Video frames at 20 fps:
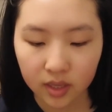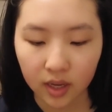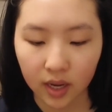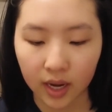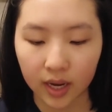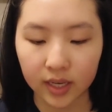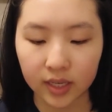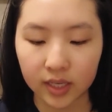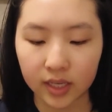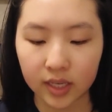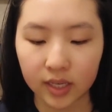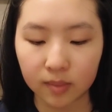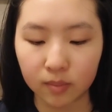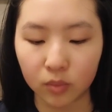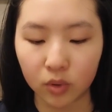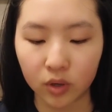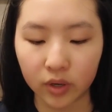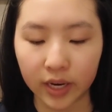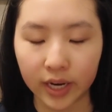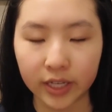I need
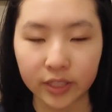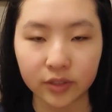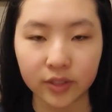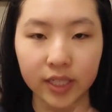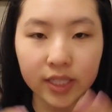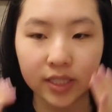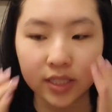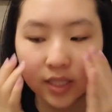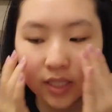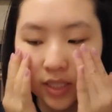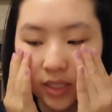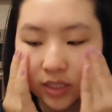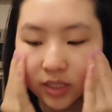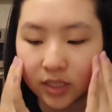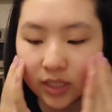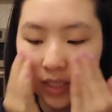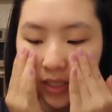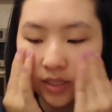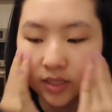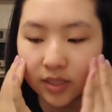more hydration and
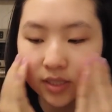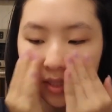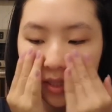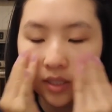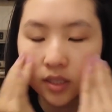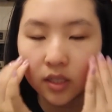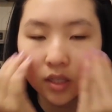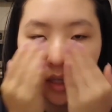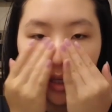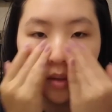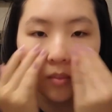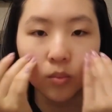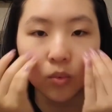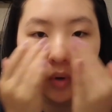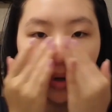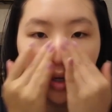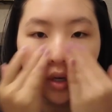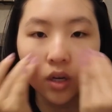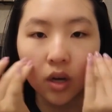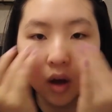just
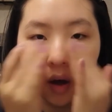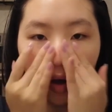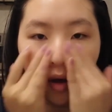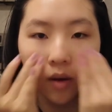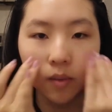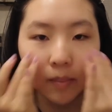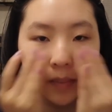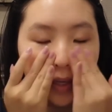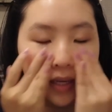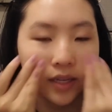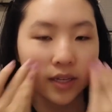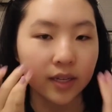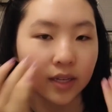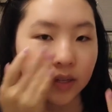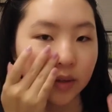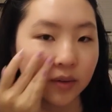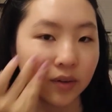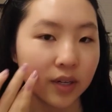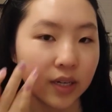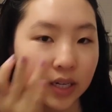more calming
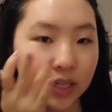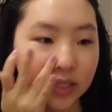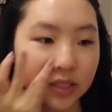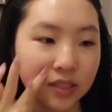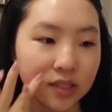ingredients.